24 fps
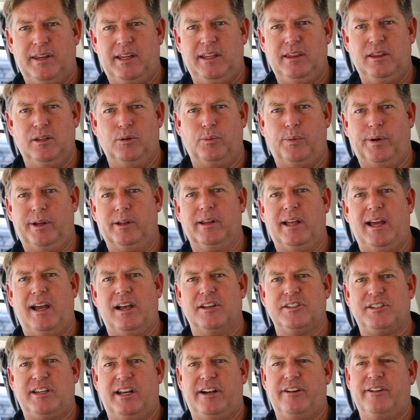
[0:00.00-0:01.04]
in the
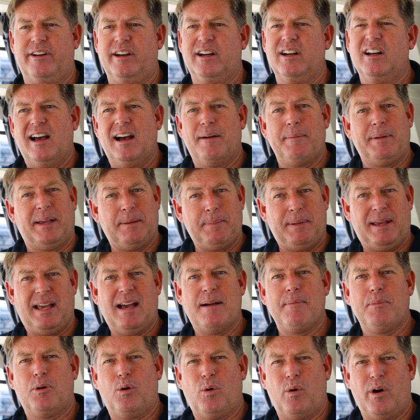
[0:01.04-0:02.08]
wheelhouse area, it can
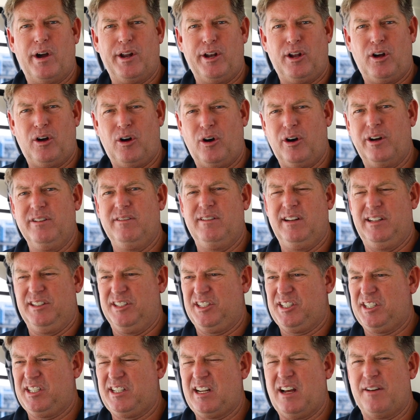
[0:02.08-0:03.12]
become quite hot and
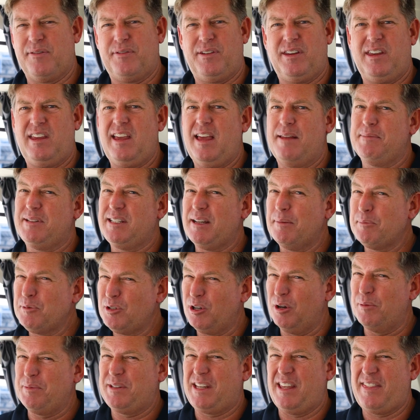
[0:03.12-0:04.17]
stuffy and
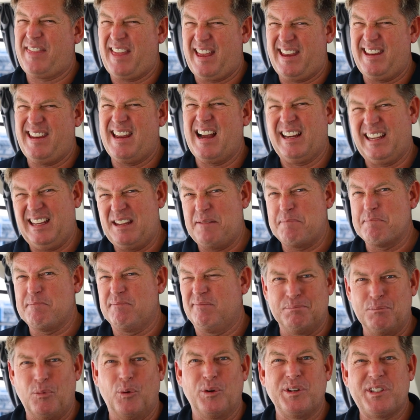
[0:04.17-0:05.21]
sometimes get that yucky,
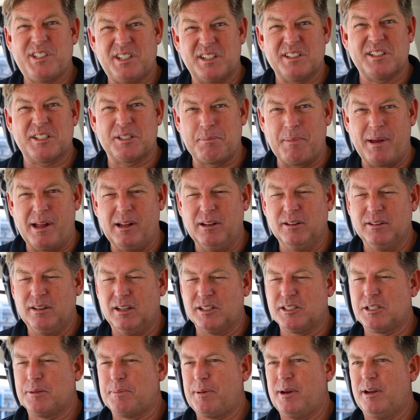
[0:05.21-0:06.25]
moist smell,
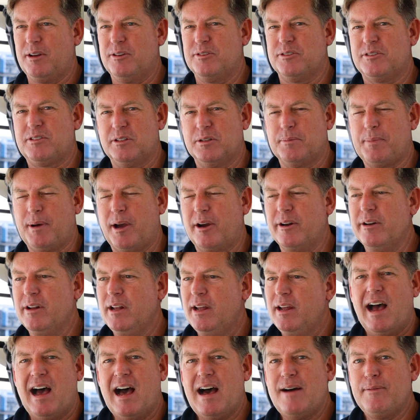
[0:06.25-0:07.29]
I suppose, to the boat.
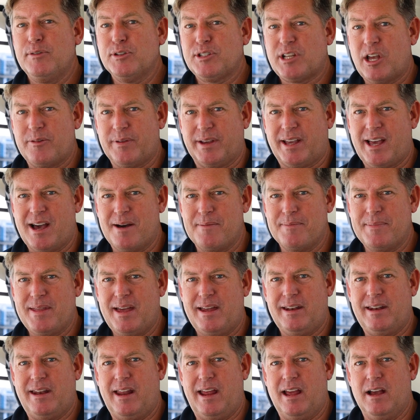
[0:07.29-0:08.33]
Arvor's overcome
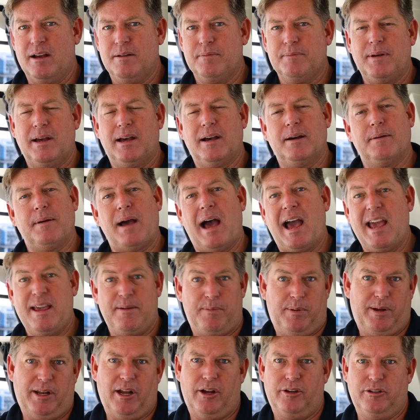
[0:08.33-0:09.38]
that now.
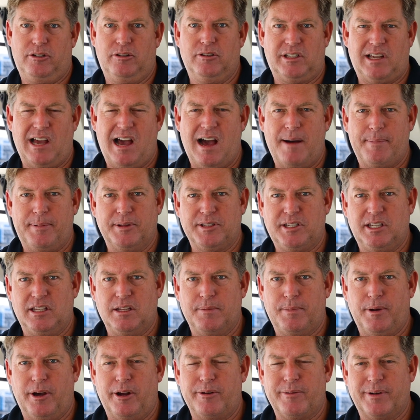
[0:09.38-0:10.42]
We don't use carpets in the
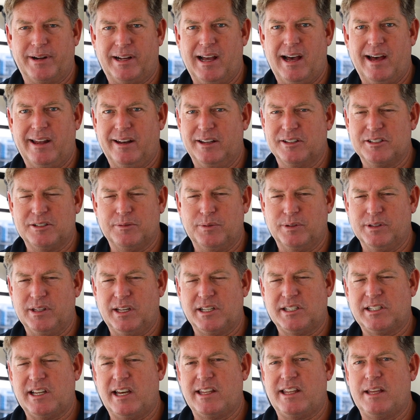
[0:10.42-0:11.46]
boat regardless of what they
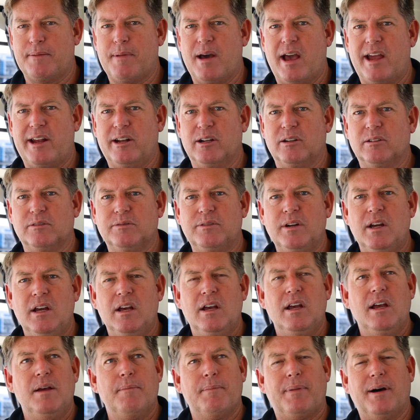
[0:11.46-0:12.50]
say they're made of,
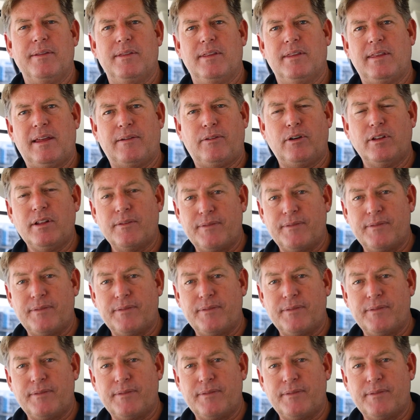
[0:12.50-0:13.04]
but they've got